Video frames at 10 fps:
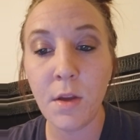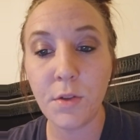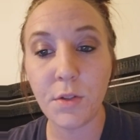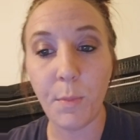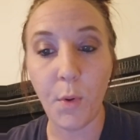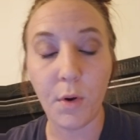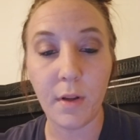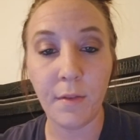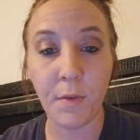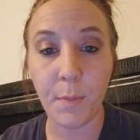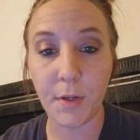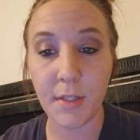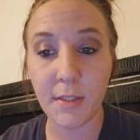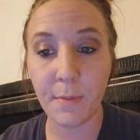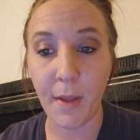supportive,
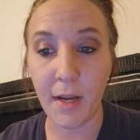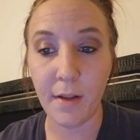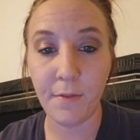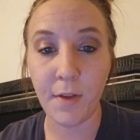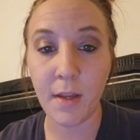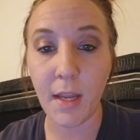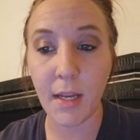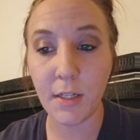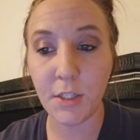participative, and